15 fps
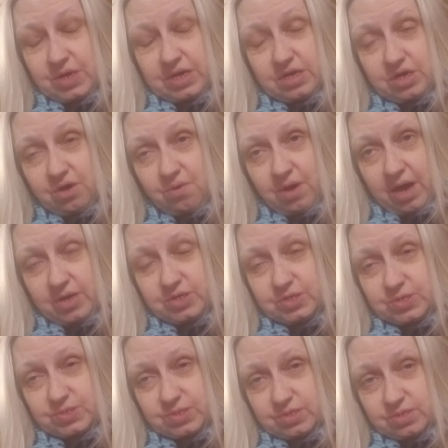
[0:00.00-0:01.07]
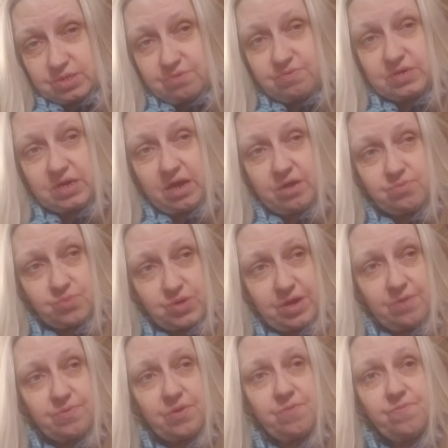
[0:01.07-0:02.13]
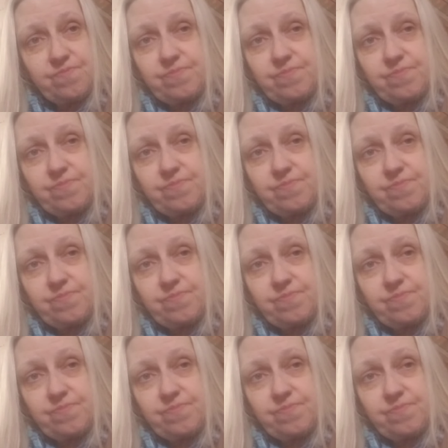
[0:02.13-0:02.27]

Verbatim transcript: I can go on just living on whatever.